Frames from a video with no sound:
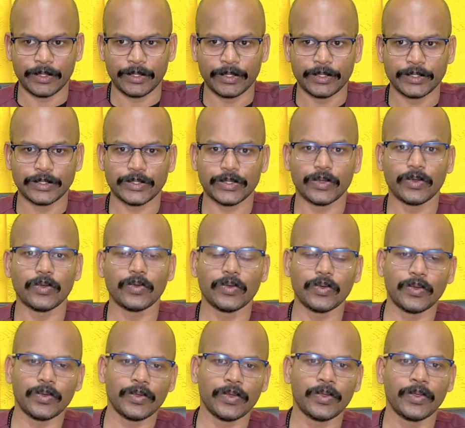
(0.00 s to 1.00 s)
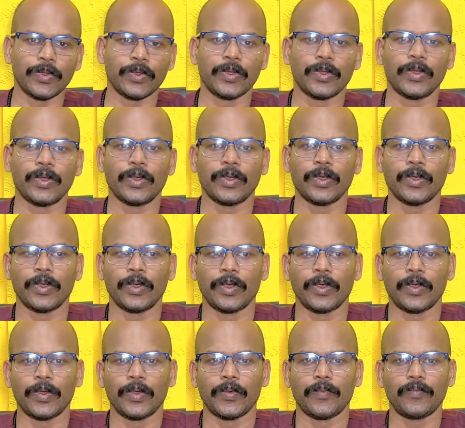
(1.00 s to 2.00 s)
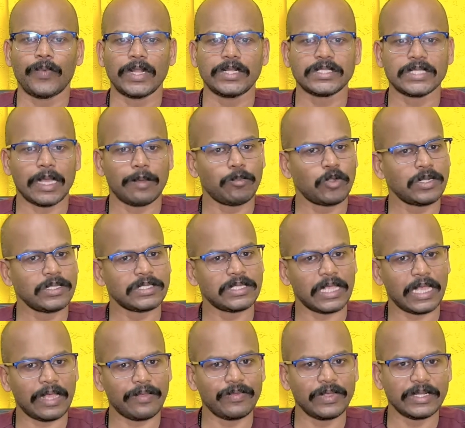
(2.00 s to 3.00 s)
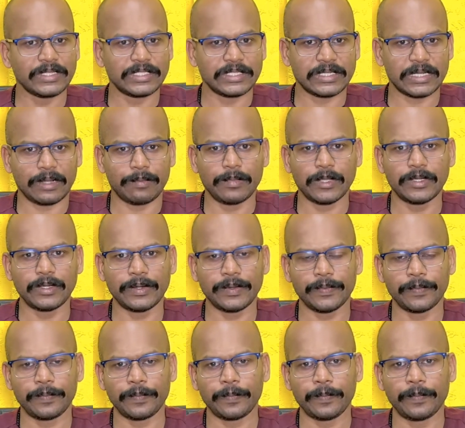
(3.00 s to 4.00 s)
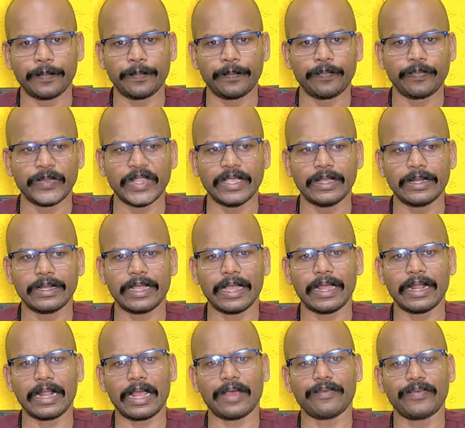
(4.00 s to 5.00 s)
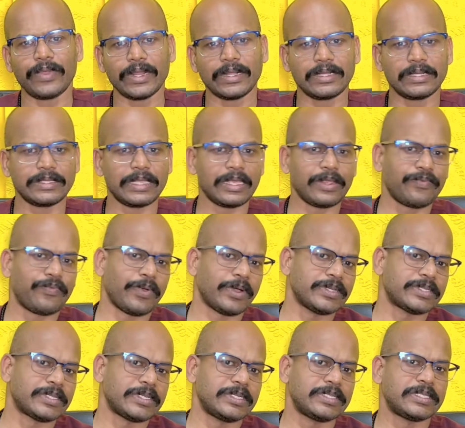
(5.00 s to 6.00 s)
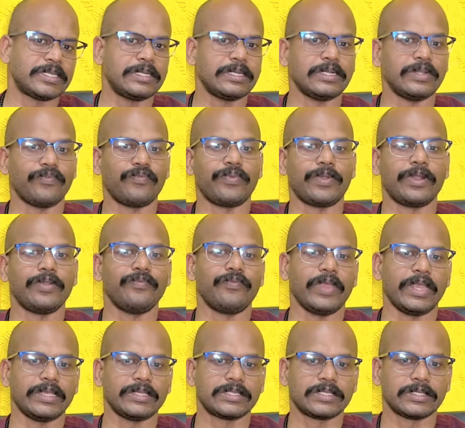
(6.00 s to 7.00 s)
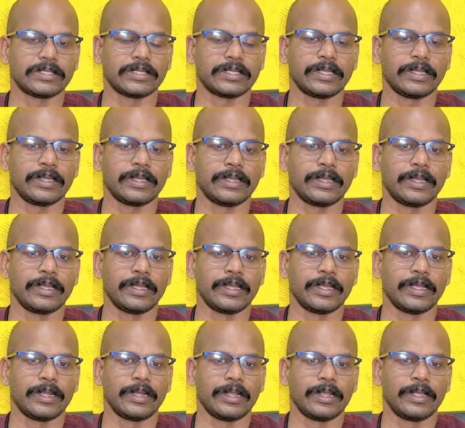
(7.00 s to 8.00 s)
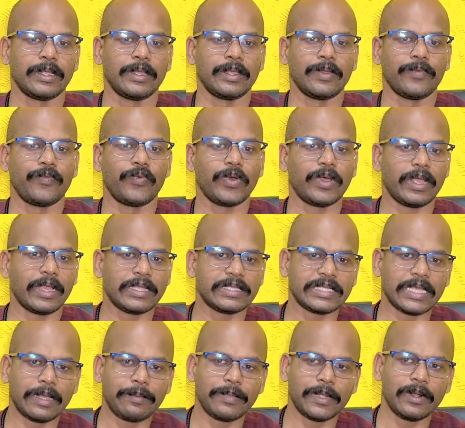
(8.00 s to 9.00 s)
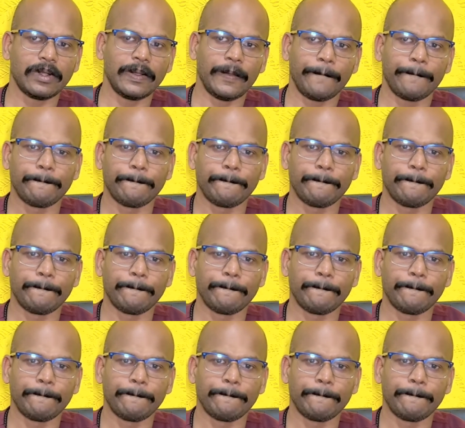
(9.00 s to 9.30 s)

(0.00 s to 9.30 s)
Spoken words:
So, when someone is having tremor, it can affect their functions in different ways. For example,